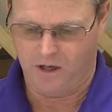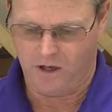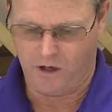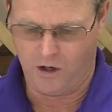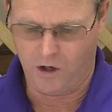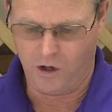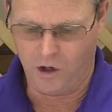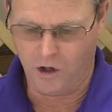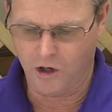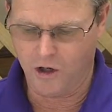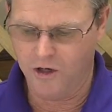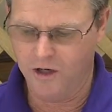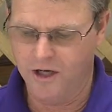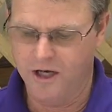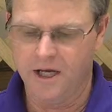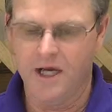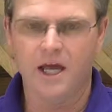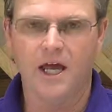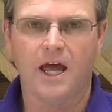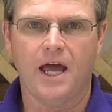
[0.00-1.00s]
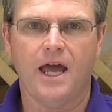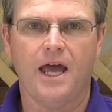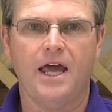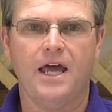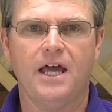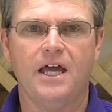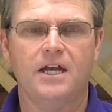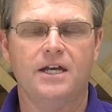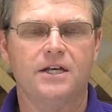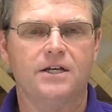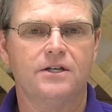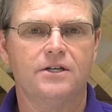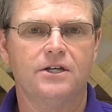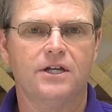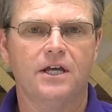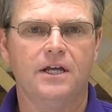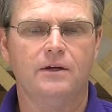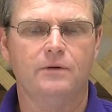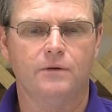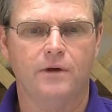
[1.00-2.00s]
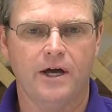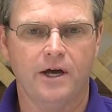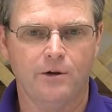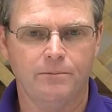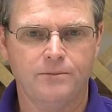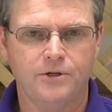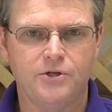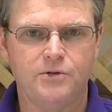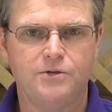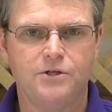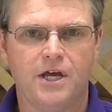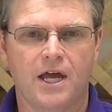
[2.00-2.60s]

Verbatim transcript: are, and it'll help you.